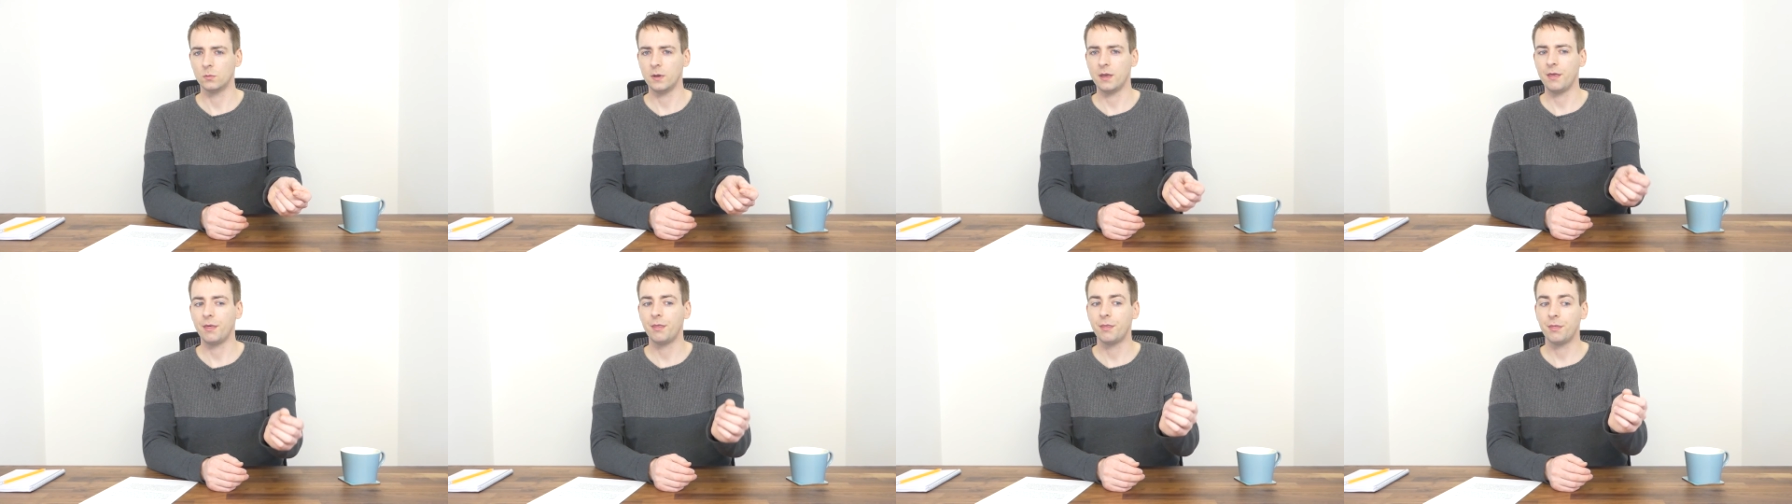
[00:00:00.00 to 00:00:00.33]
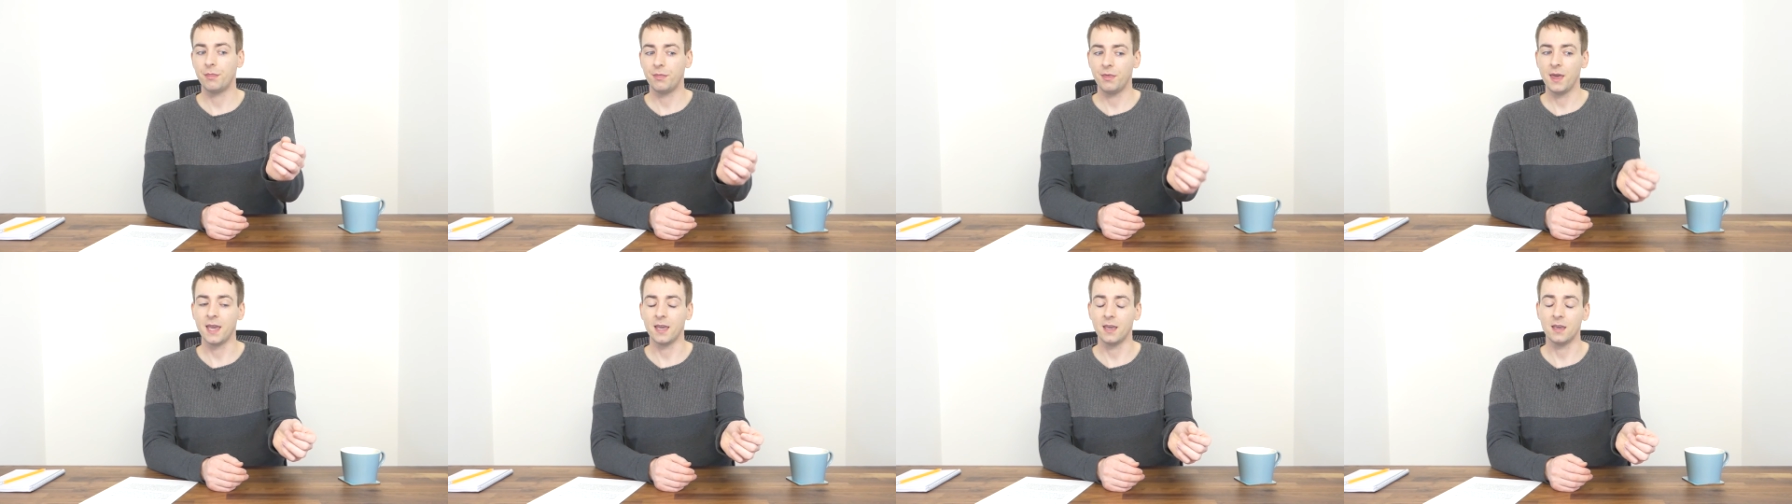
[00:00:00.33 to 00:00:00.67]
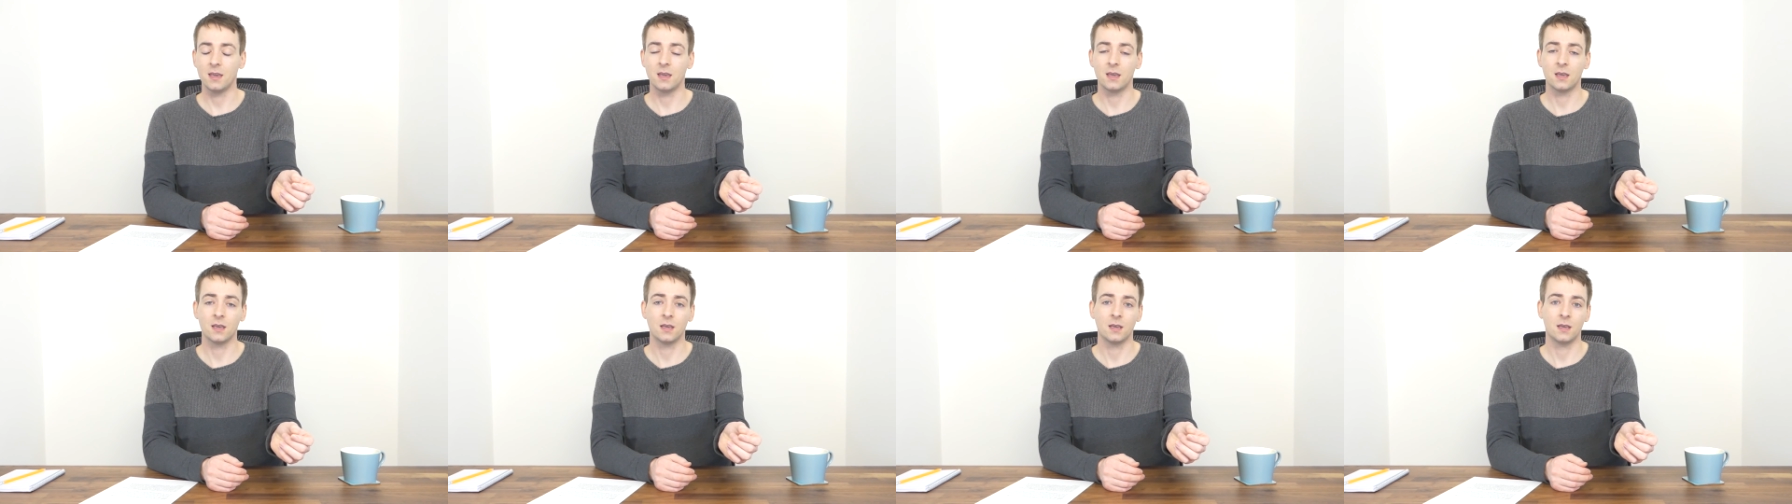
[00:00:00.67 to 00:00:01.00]
we
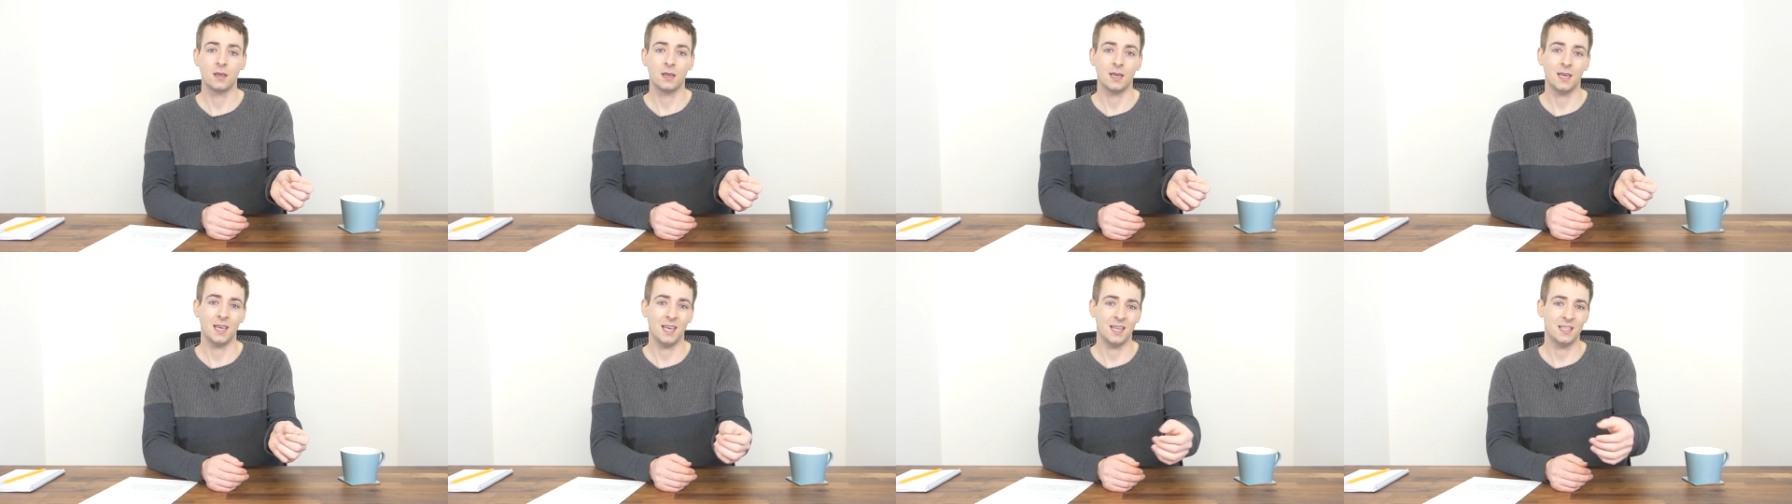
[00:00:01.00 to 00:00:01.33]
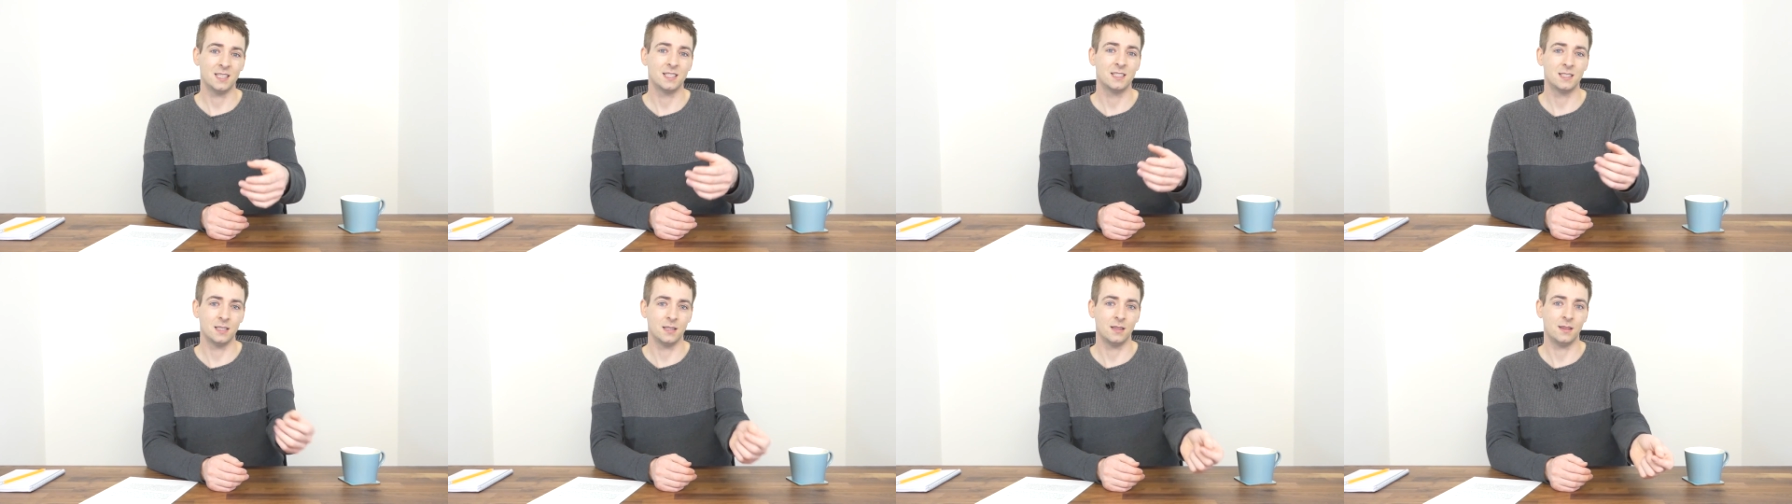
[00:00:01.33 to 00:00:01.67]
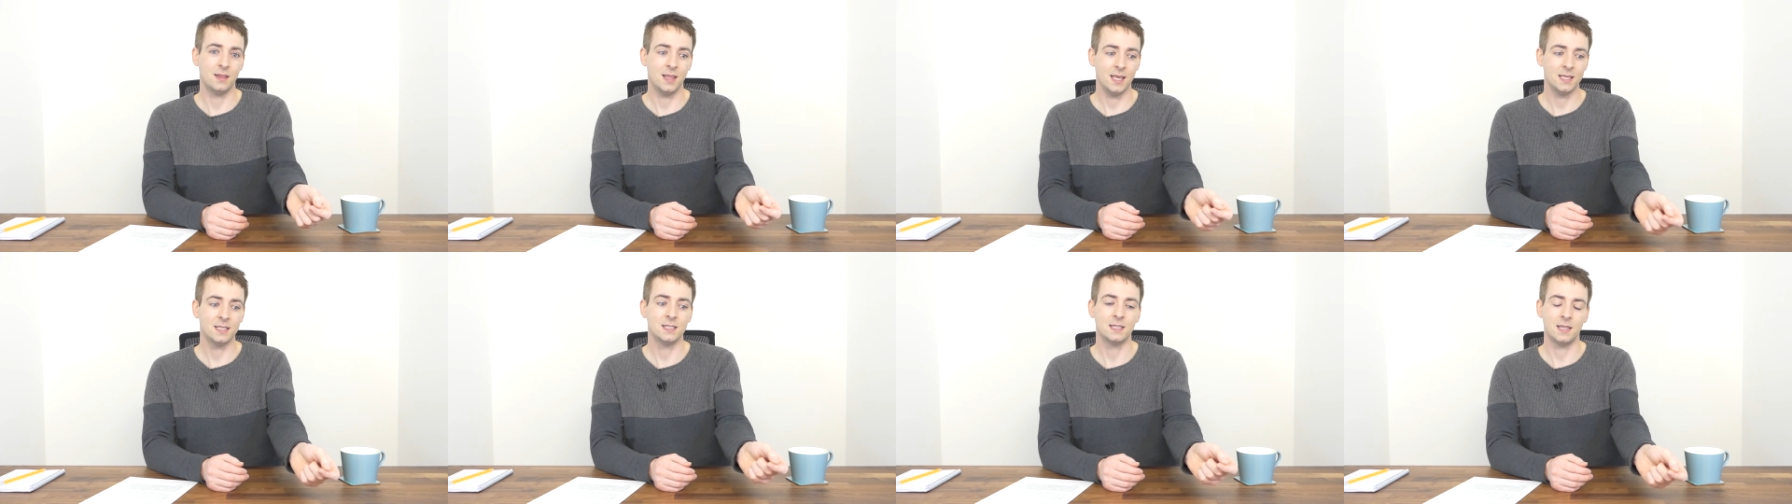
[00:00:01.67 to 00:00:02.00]
think it's
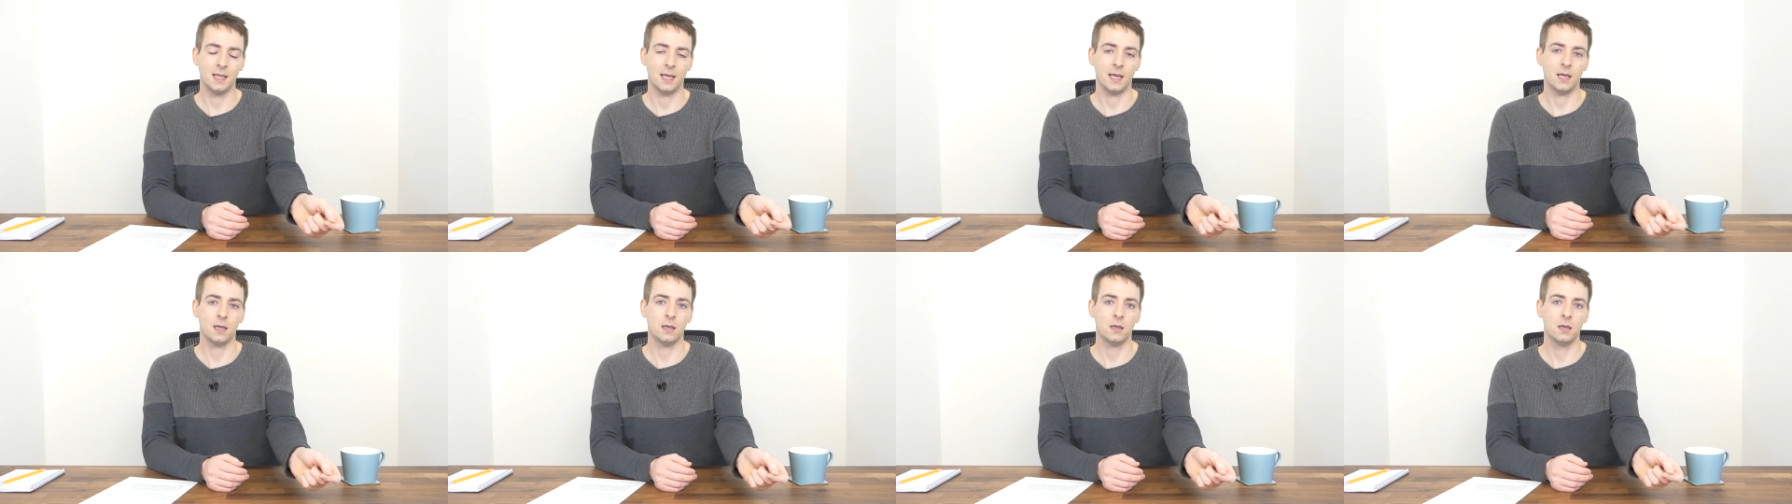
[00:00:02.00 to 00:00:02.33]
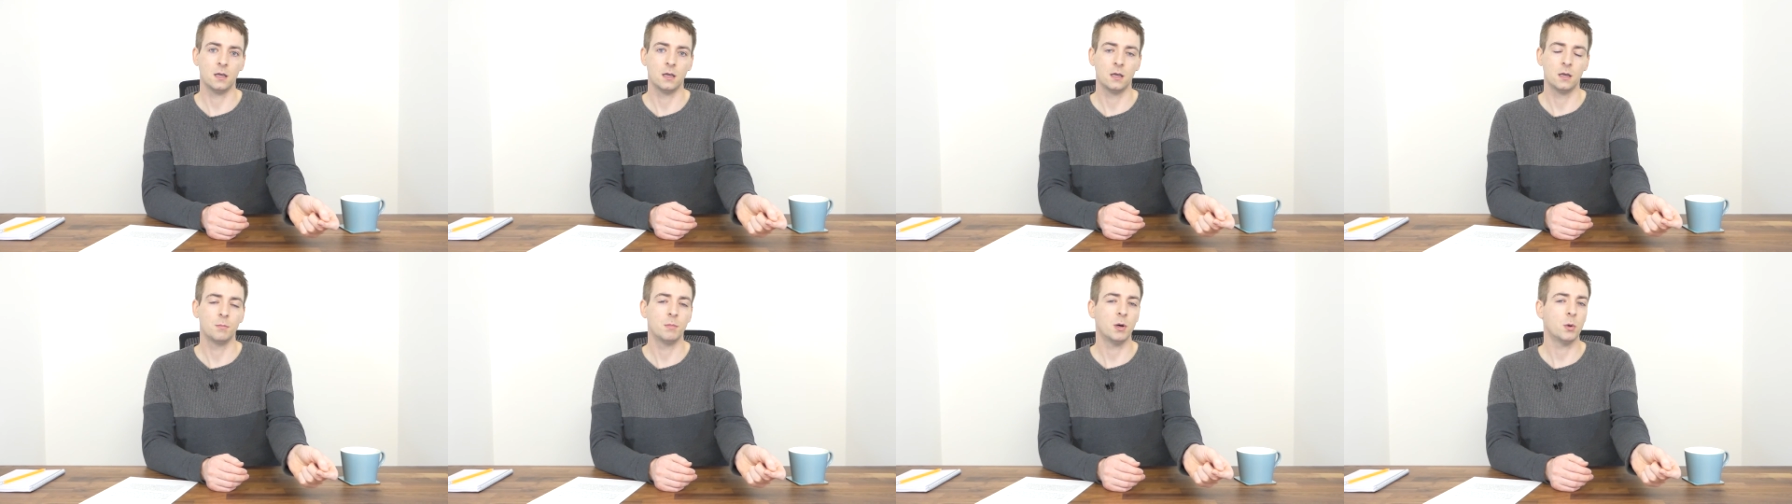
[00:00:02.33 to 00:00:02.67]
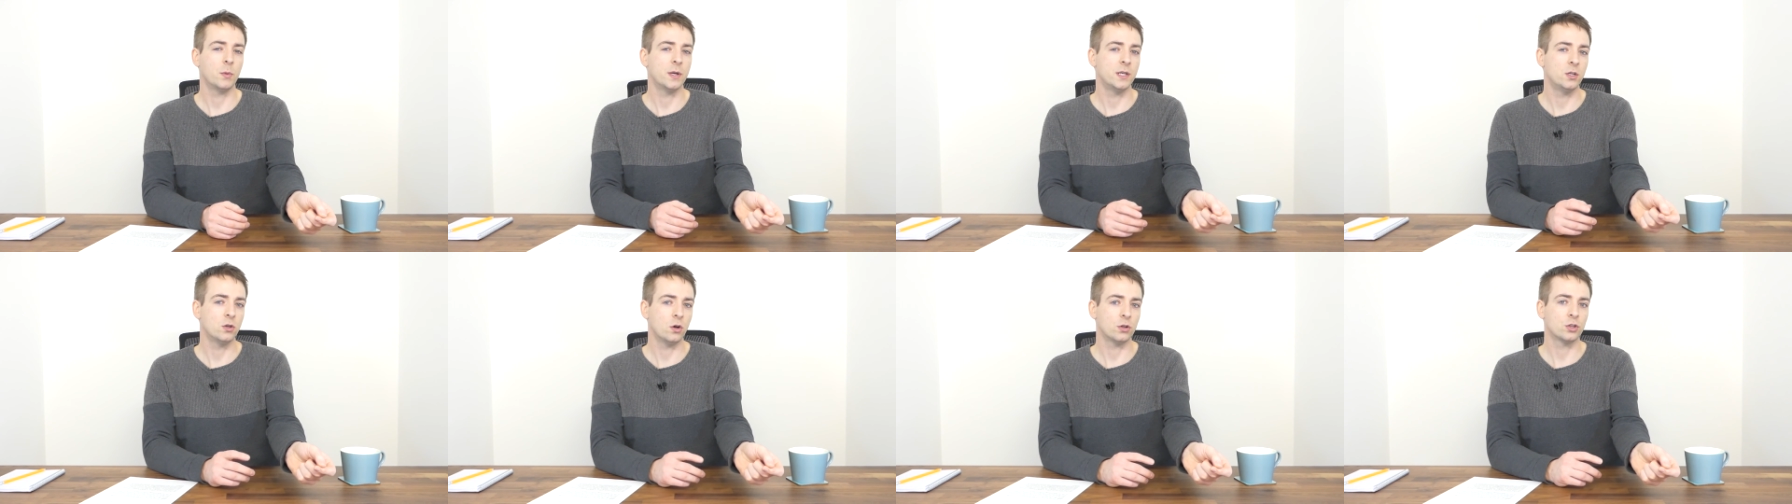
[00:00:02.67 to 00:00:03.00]
this thing, but
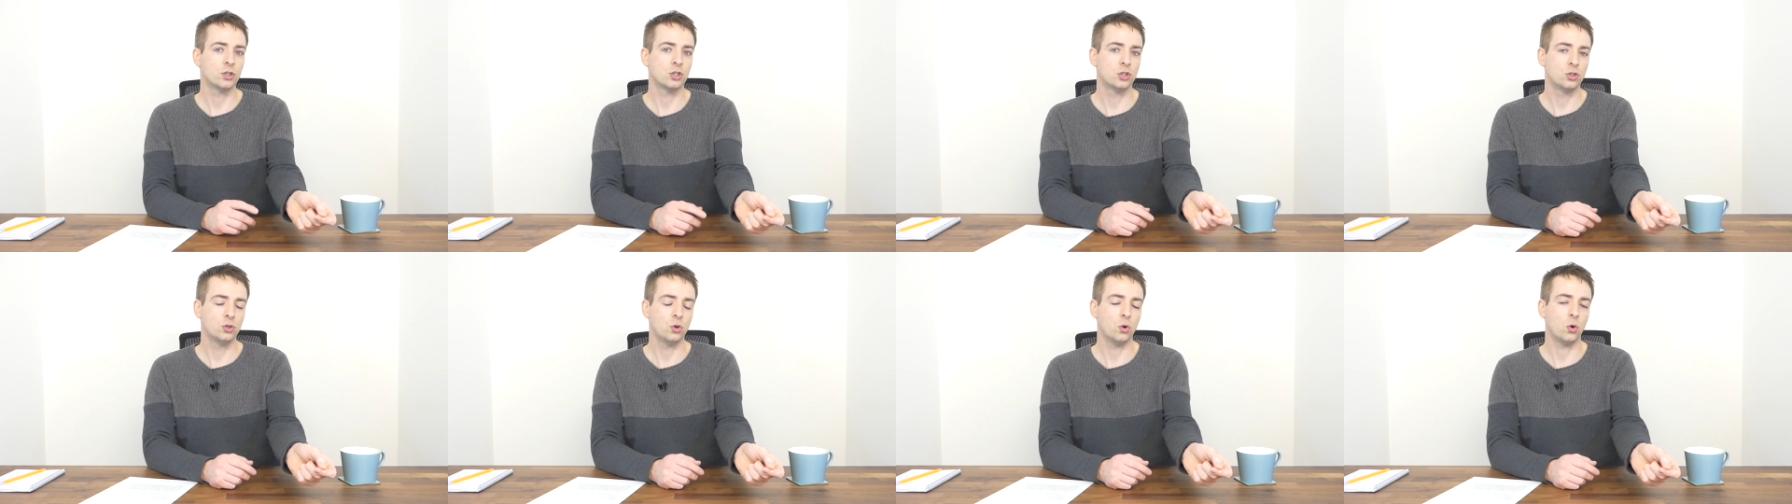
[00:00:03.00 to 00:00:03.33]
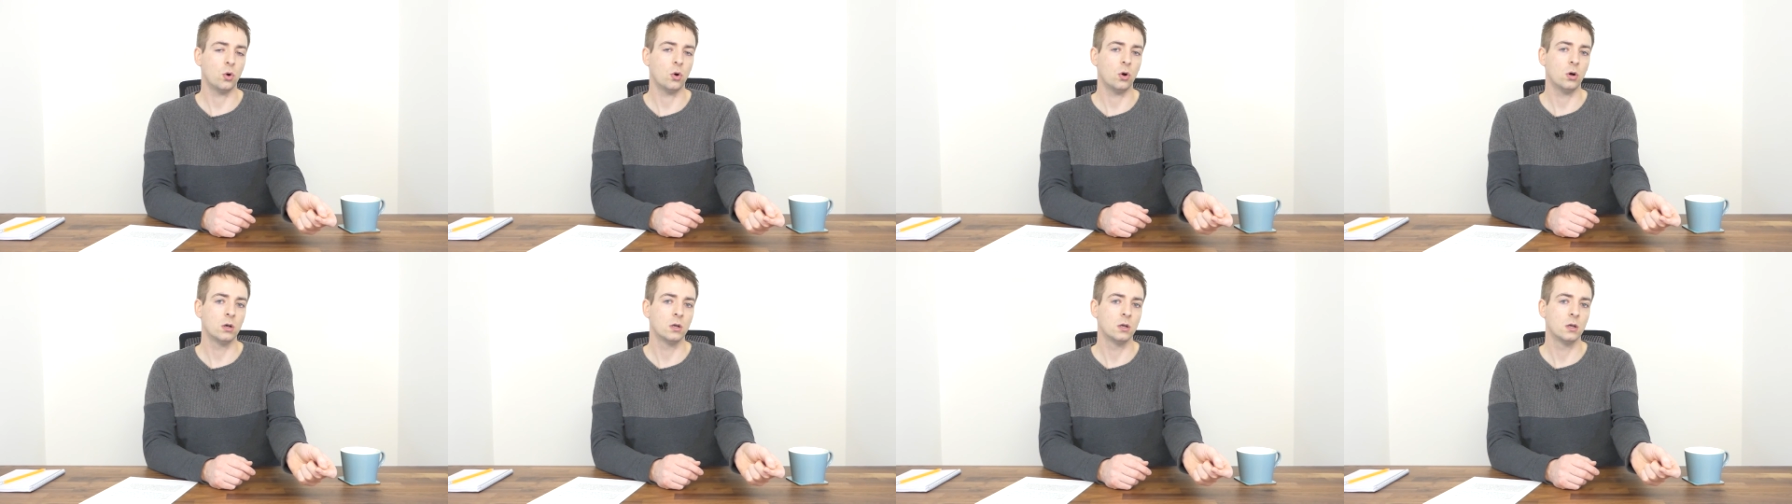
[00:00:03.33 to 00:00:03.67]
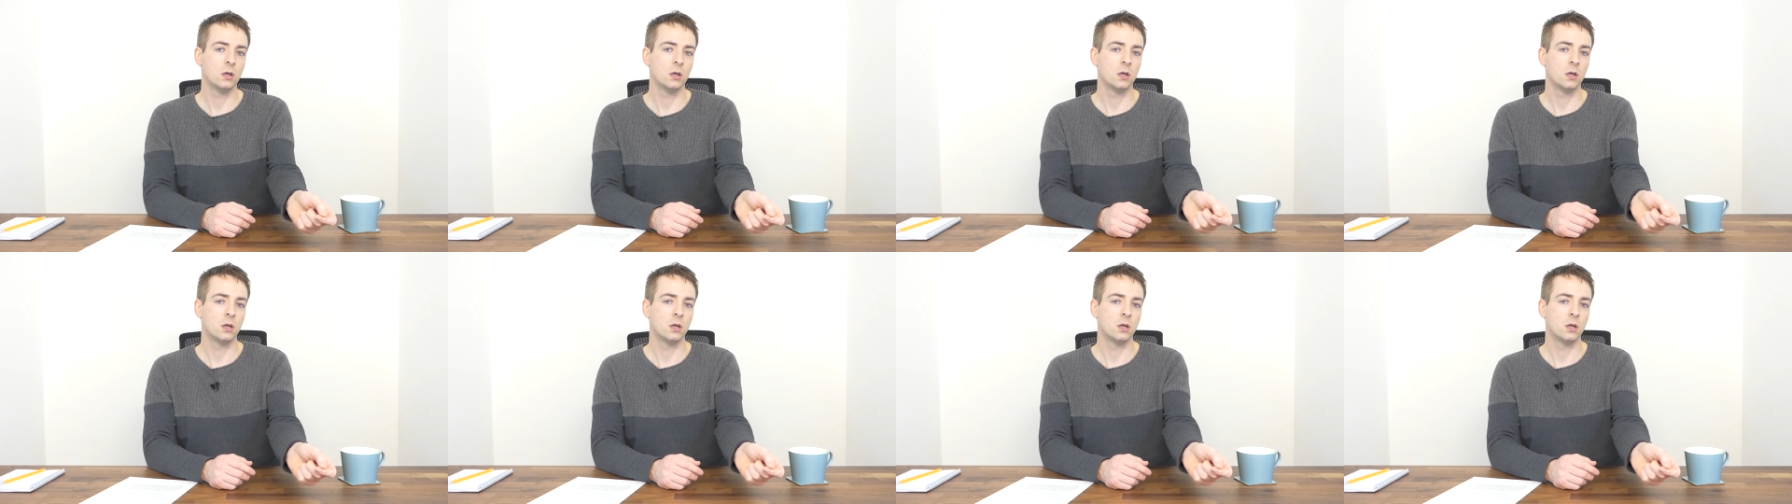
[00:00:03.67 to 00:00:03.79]
we're not sure,